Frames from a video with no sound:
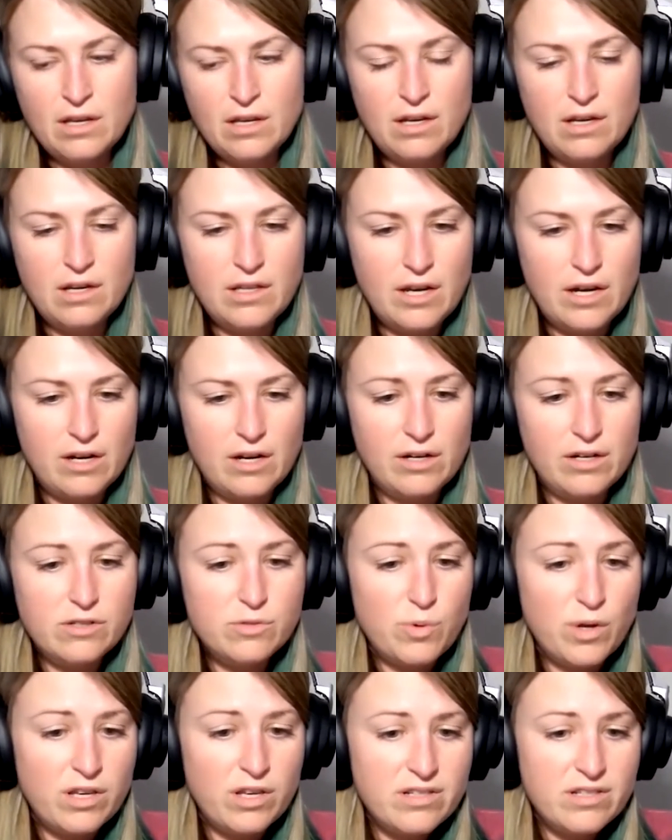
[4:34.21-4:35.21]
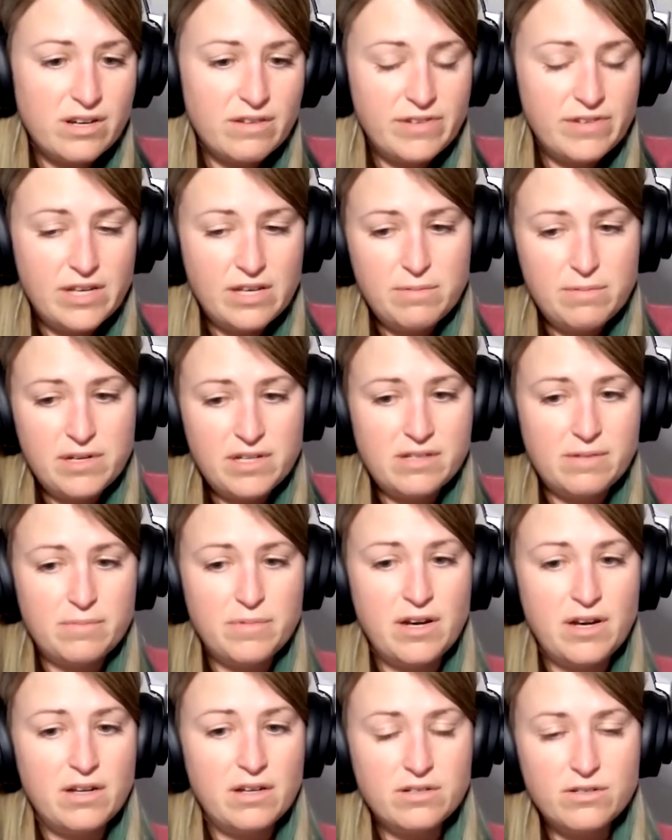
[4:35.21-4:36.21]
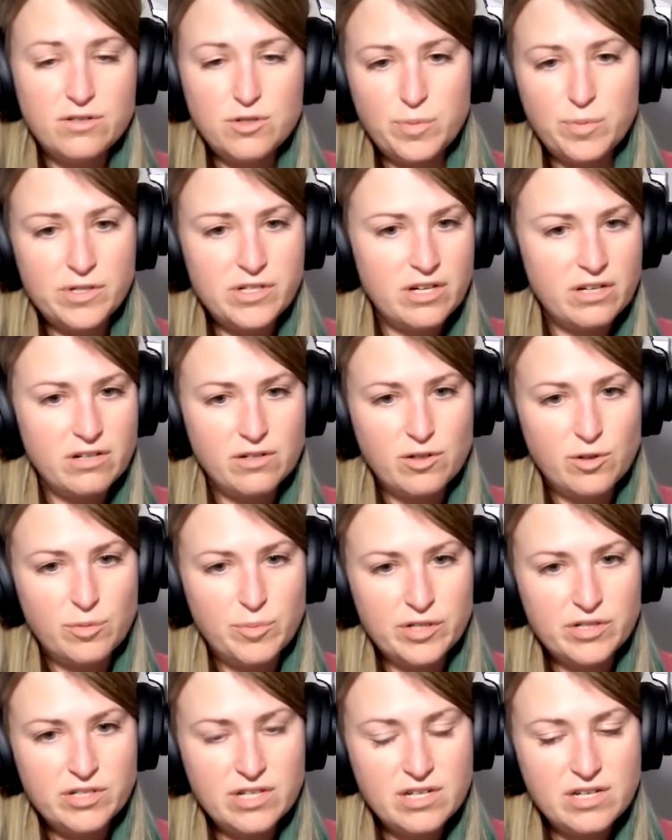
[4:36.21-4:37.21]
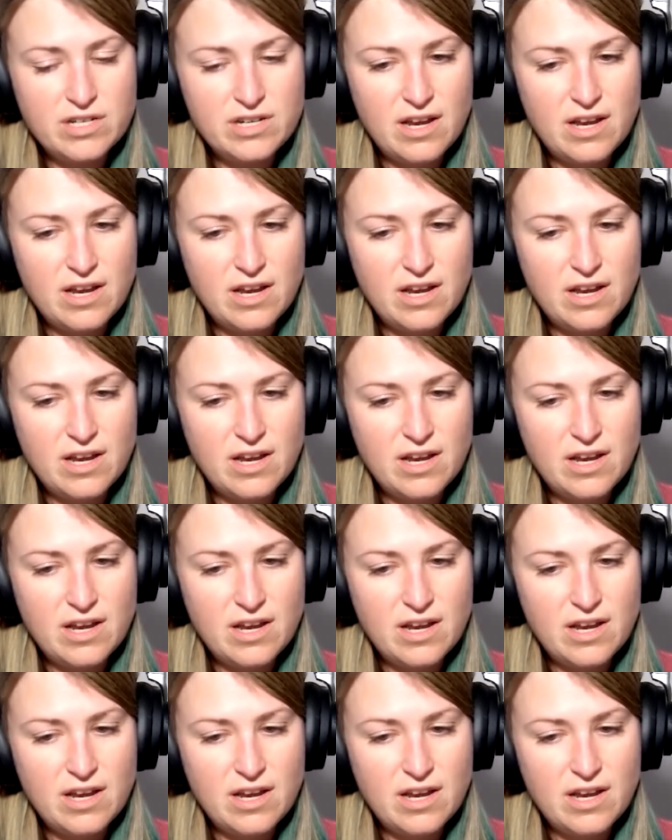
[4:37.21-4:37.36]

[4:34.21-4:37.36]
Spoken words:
that area, as well as AV, because I'm not a super technical person.